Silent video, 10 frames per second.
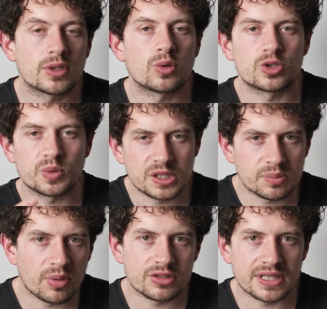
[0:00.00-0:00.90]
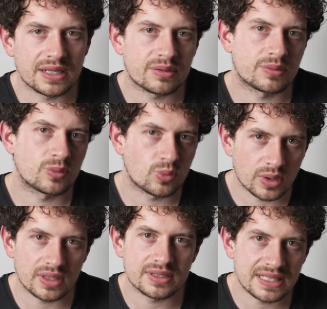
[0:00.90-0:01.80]
Once we spot it,
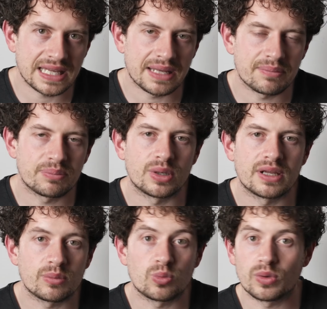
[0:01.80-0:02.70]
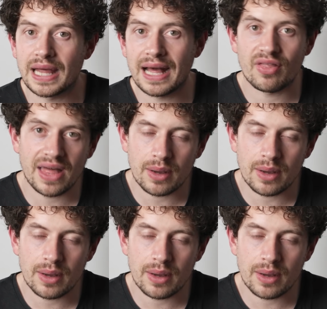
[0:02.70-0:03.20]
we'll see it, but without